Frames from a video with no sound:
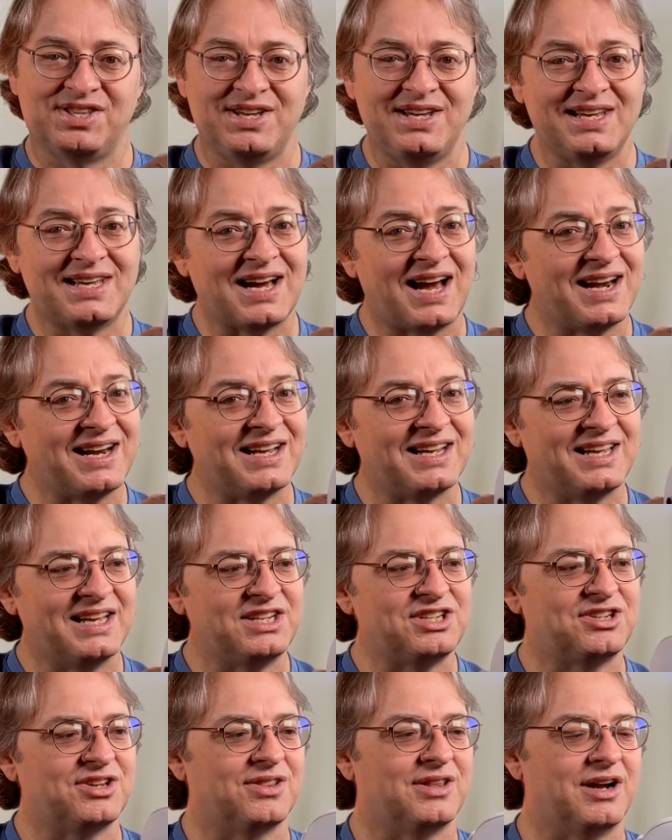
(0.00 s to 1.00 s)
thing kind of
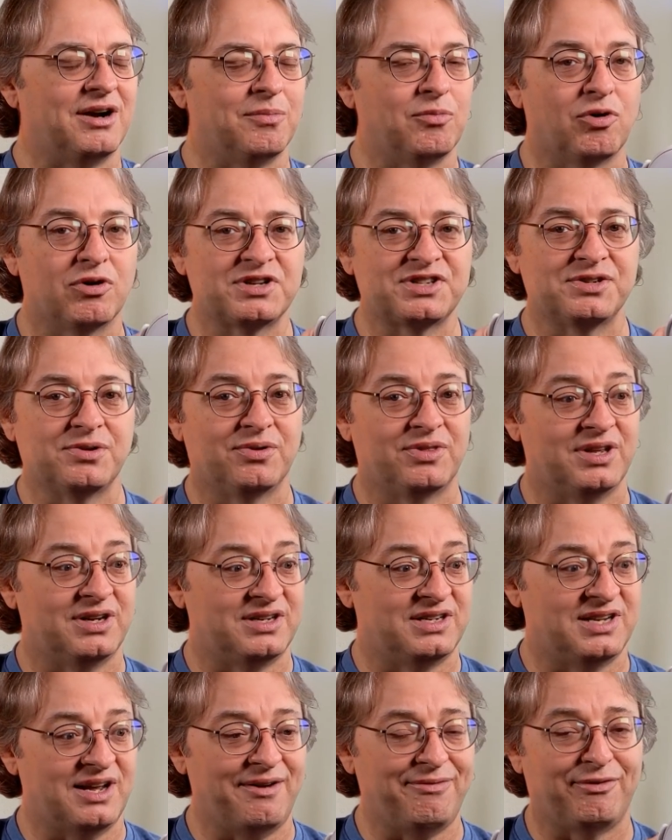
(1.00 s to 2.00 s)
gets you there, more so
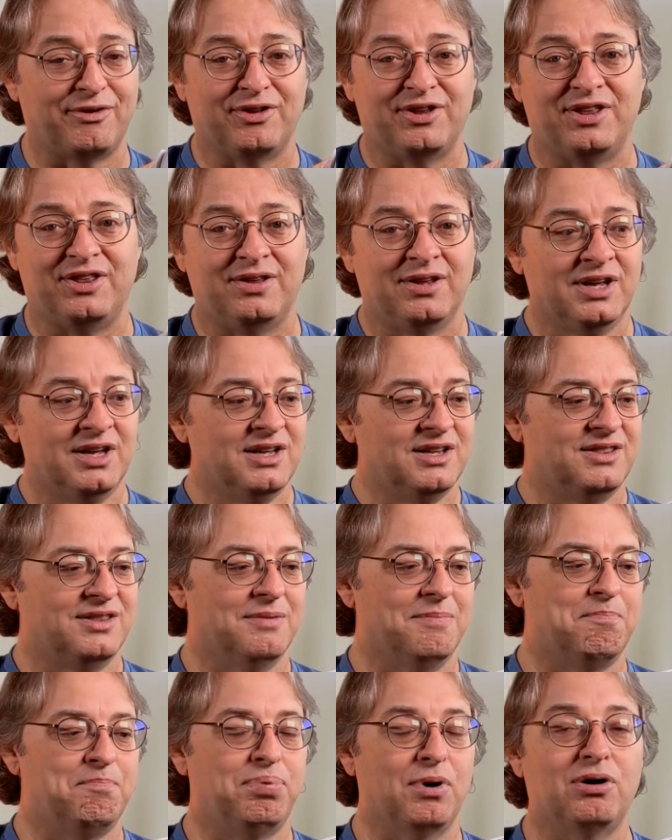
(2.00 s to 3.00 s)
than definitely
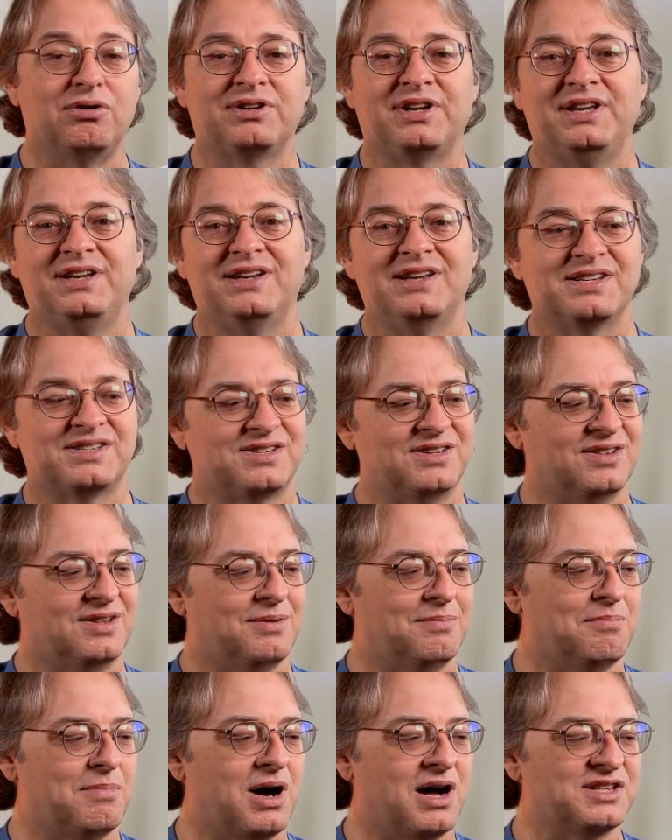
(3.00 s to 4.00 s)
the bulkiness and
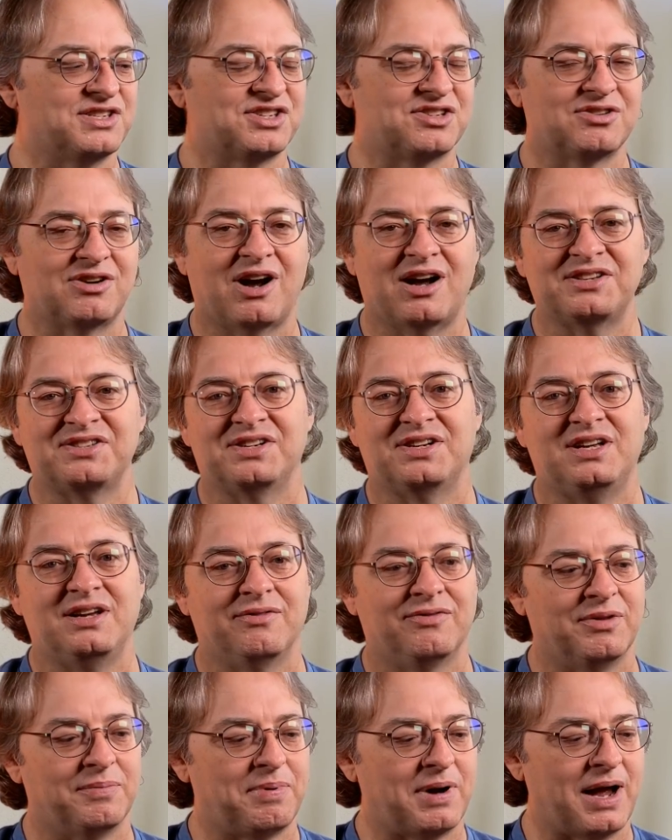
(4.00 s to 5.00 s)
the monstrosity
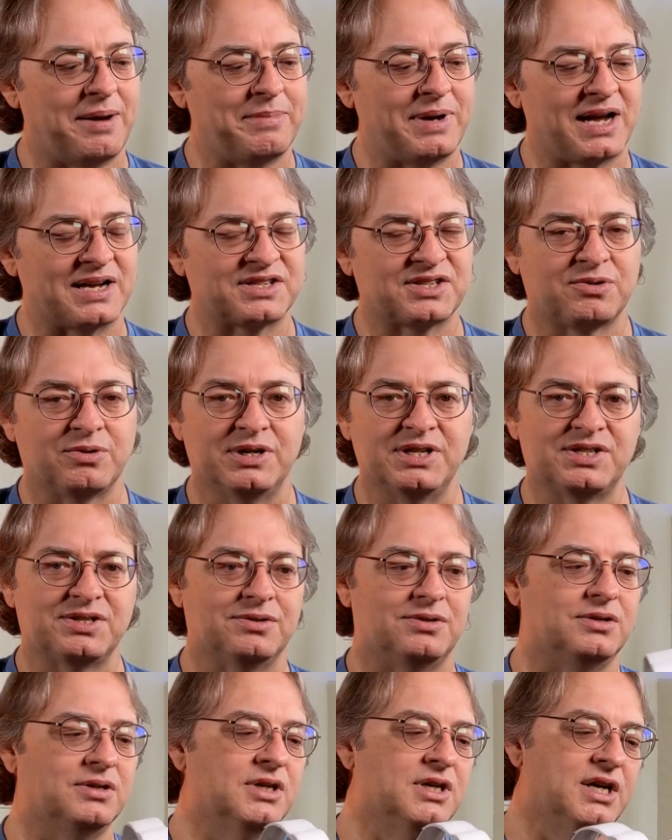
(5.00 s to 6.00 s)
of the Pimax
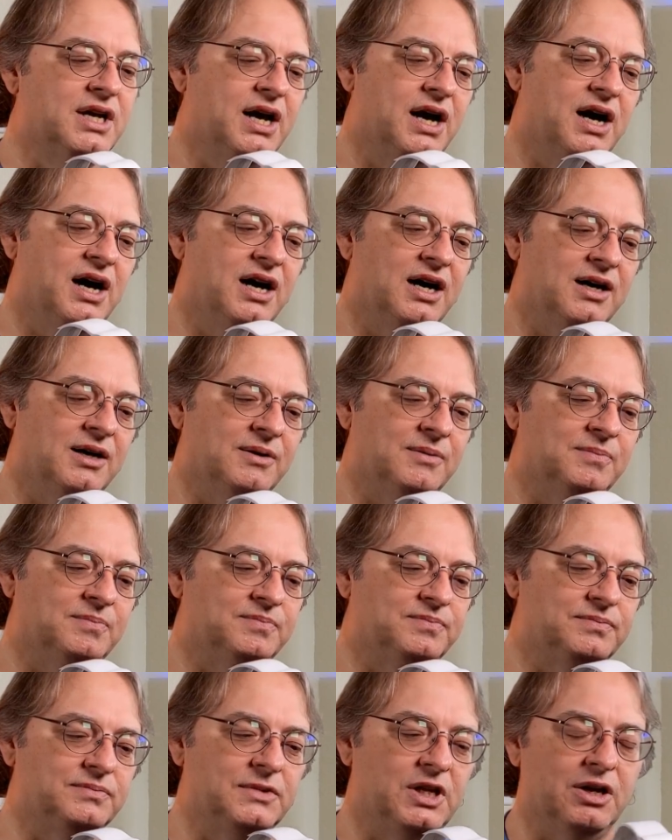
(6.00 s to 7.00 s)
Crystal.
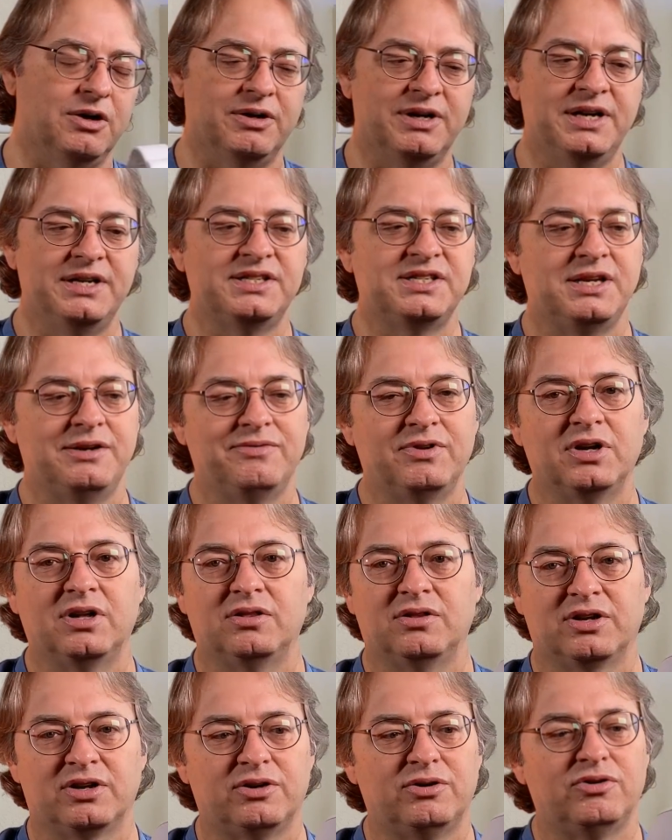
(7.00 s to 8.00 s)
It's even a
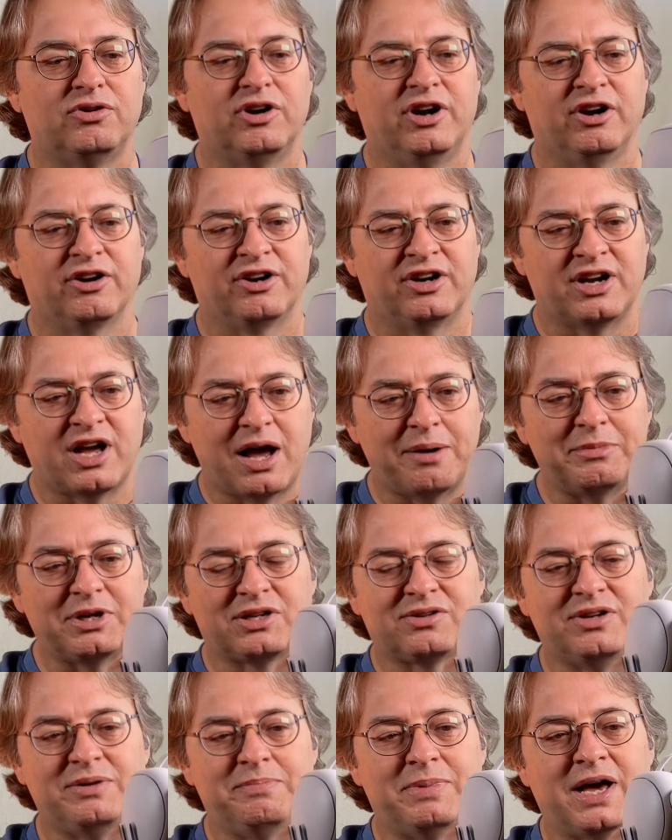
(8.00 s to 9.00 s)
little
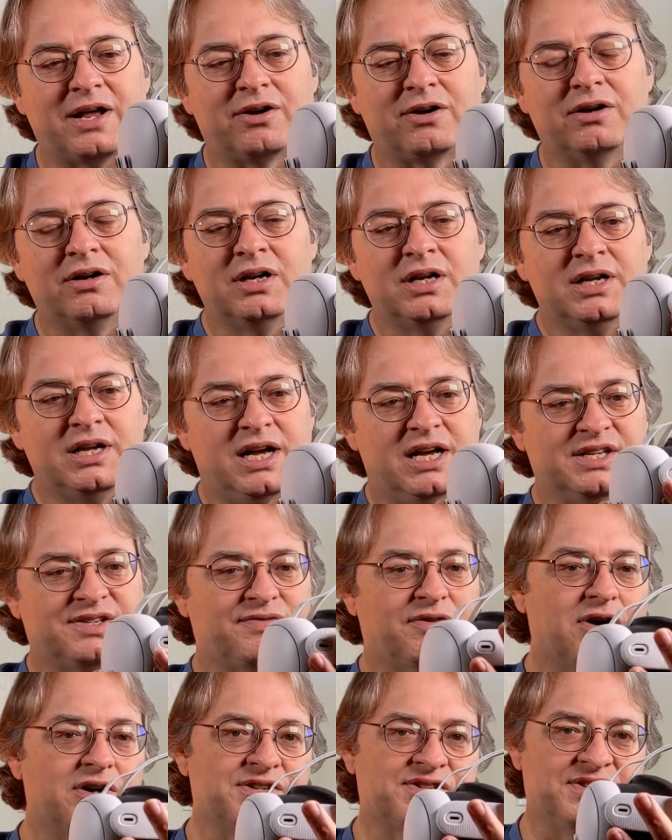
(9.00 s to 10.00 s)
ergonomically better as
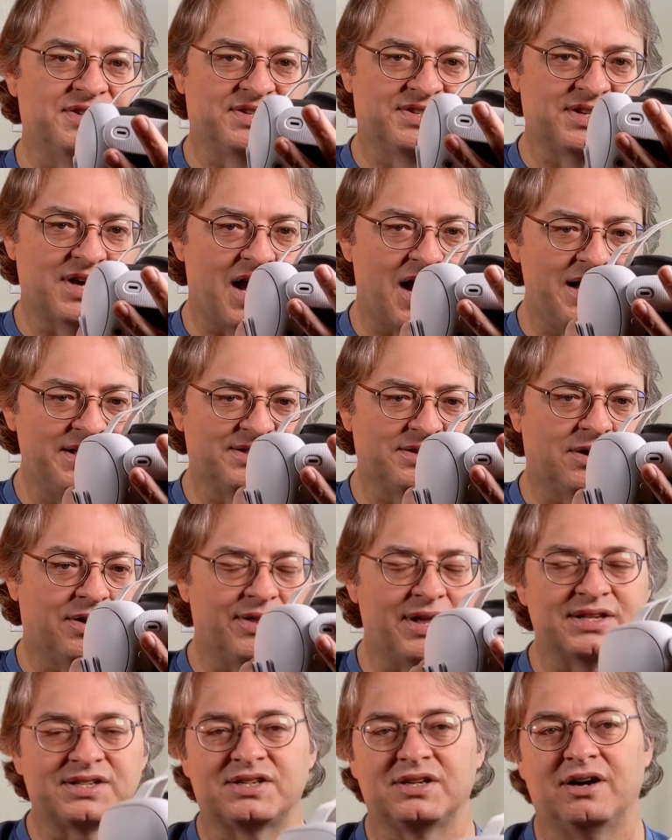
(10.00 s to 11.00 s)
far as the size and all
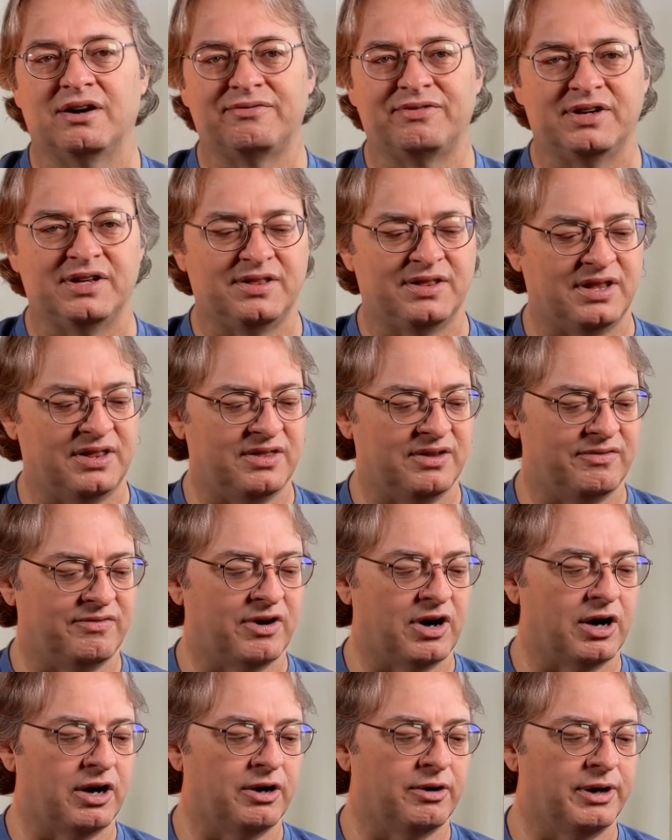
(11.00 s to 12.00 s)
that stuff than the
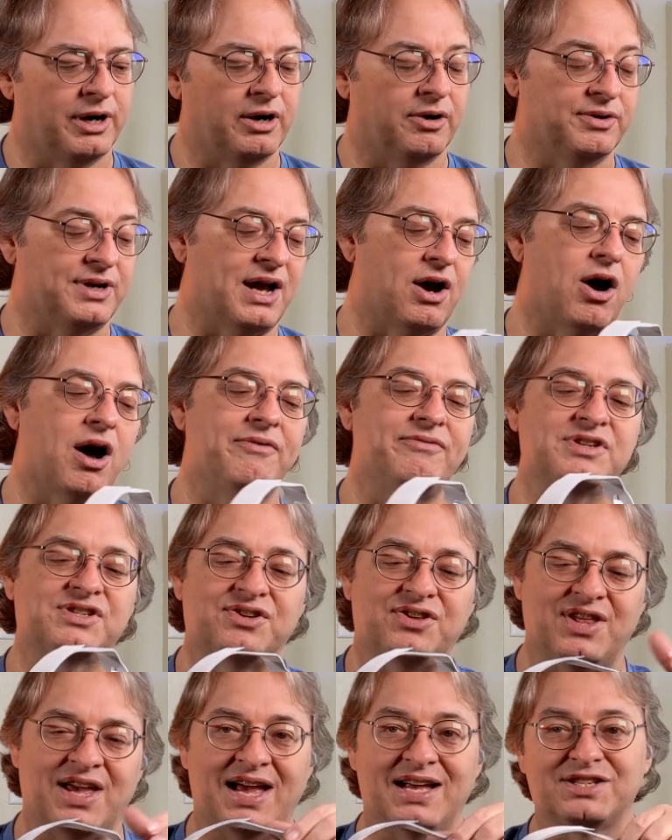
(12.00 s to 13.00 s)
Vario Aero. Now,
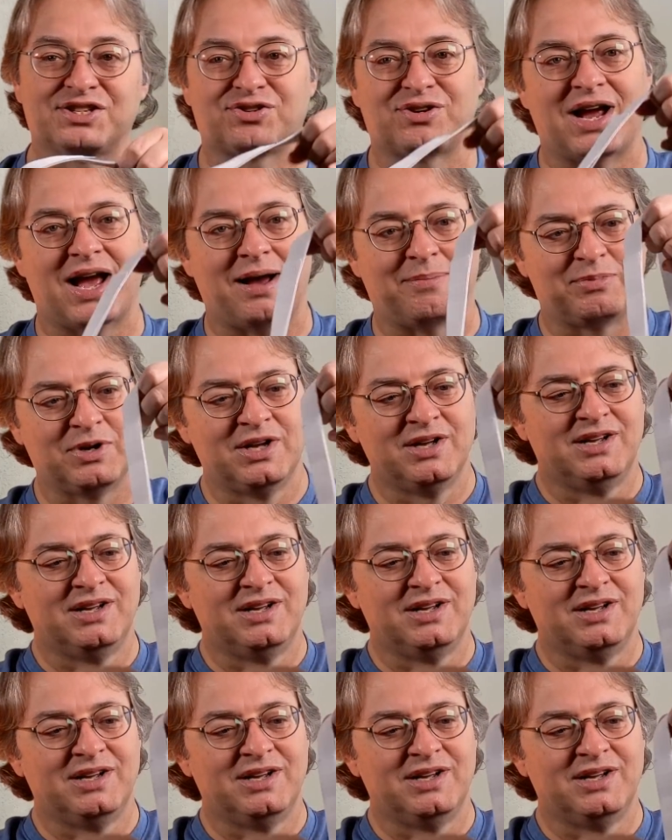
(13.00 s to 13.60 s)
obviously, the head strap,